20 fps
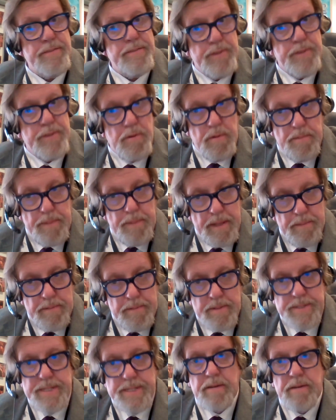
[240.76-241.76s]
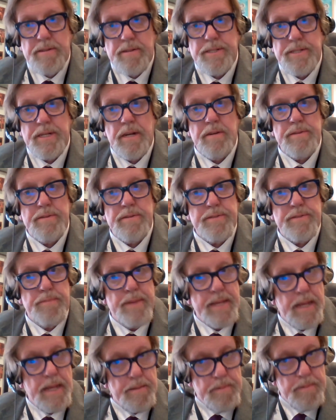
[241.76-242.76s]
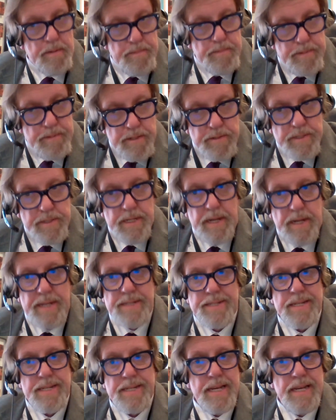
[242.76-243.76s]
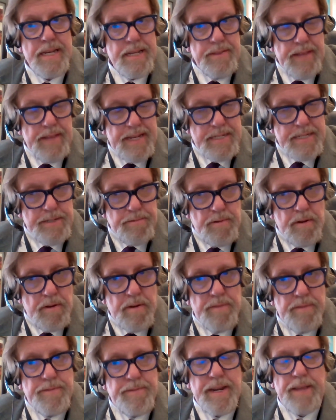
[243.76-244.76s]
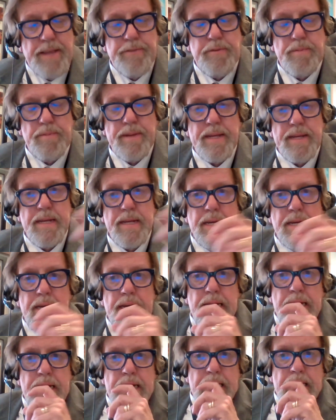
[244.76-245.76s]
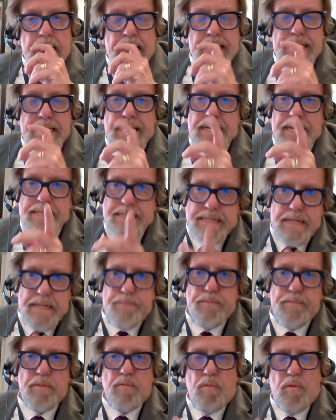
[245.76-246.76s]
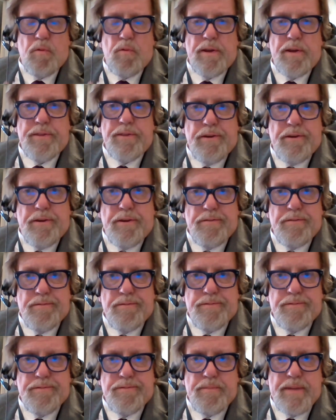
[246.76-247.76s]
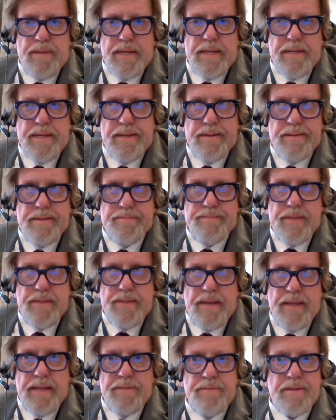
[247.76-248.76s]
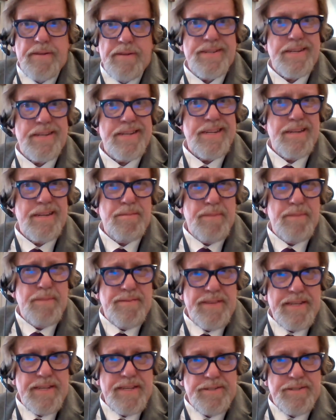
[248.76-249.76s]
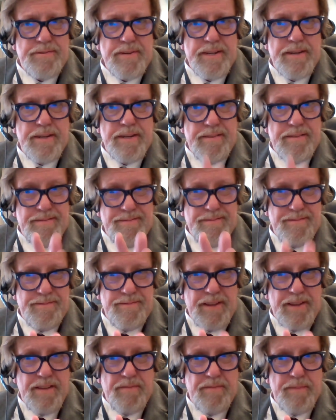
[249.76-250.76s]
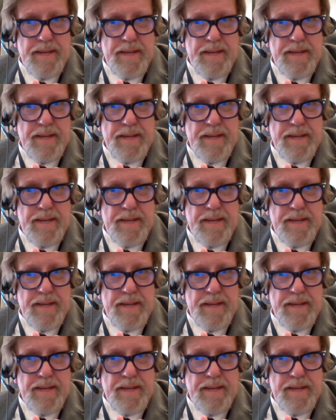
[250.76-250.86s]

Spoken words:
fewer people see our shows, being able to produce less. That's eroded philanthropy. A deeper worry, though, for me involves a little bit of history here, and forgive me,